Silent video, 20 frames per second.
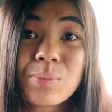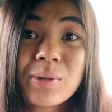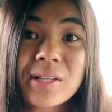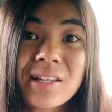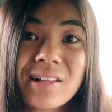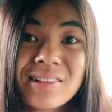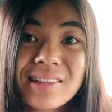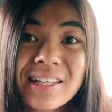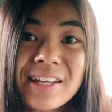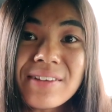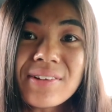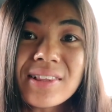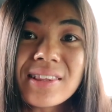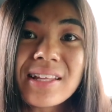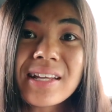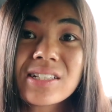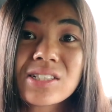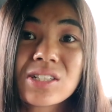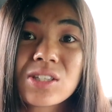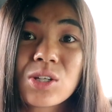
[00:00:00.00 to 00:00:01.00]
but I'll leave a
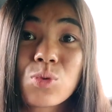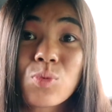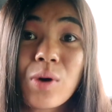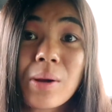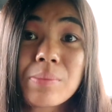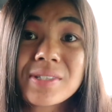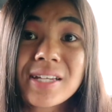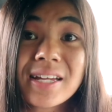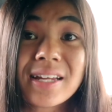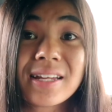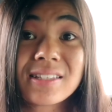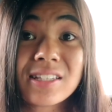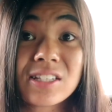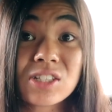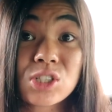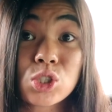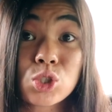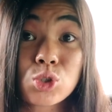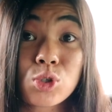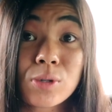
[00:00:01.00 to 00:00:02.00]
link to their website in the
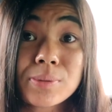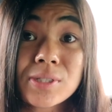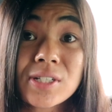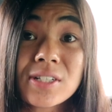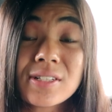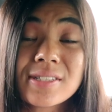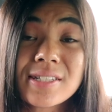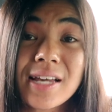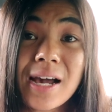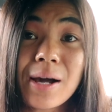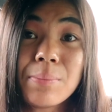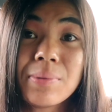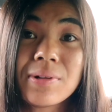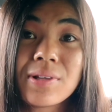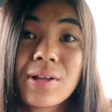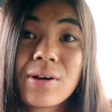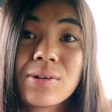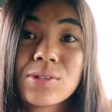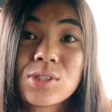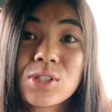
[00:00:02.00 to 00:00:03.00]
description down
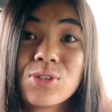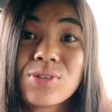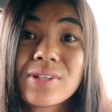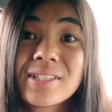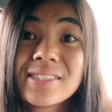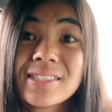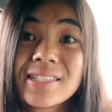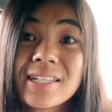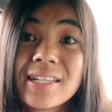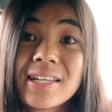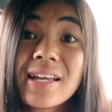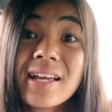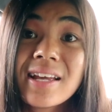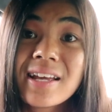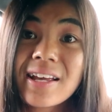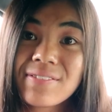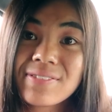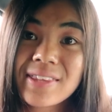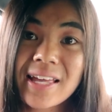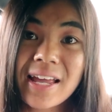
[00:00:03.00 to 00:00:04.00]
below so you can see
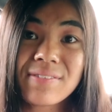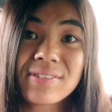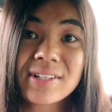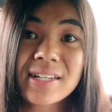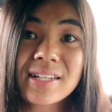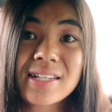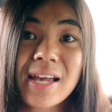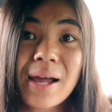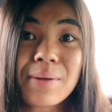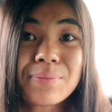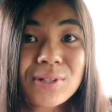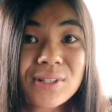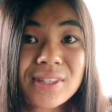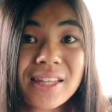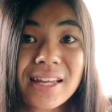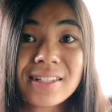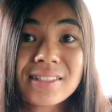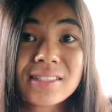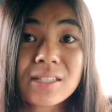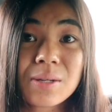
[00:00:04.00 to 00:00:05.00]
if they have an adapter
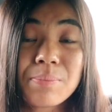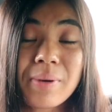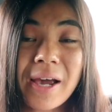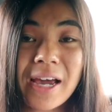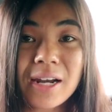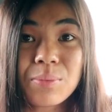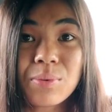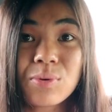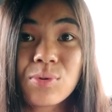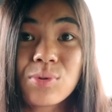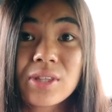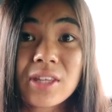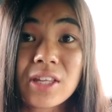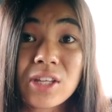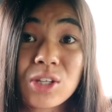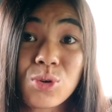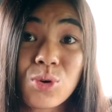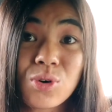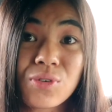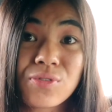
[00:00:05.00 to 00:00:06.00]
that is compatible with
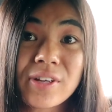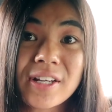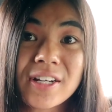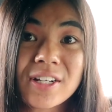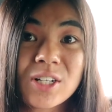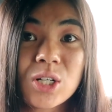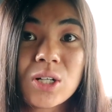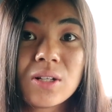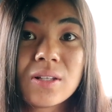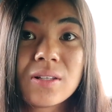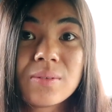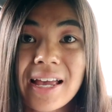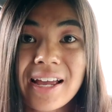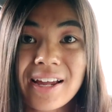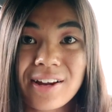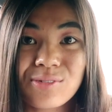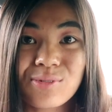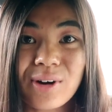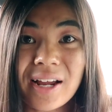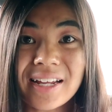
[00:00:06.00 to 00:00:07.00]
your vehicle.
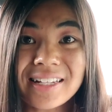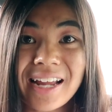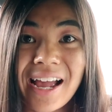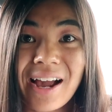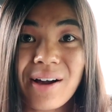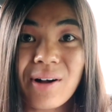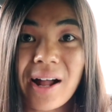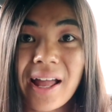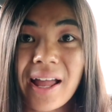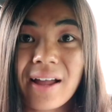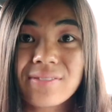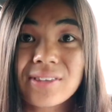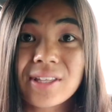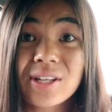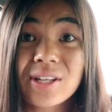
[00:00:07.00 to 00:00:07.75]
Right now, I have